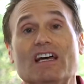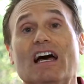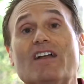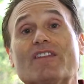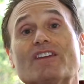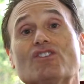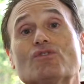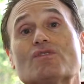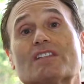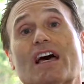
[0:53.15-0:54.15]
and they
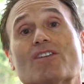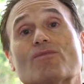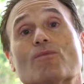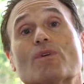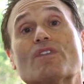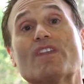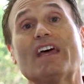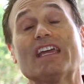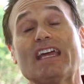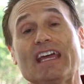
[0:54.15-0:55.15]
used that with
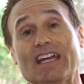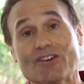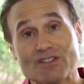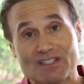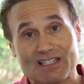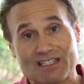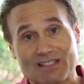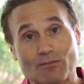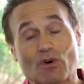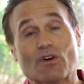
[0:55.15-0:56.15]
a hair
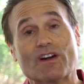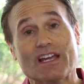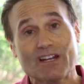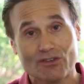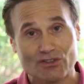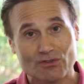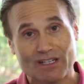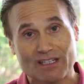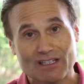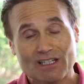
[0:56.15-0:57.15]
system or a hair unit,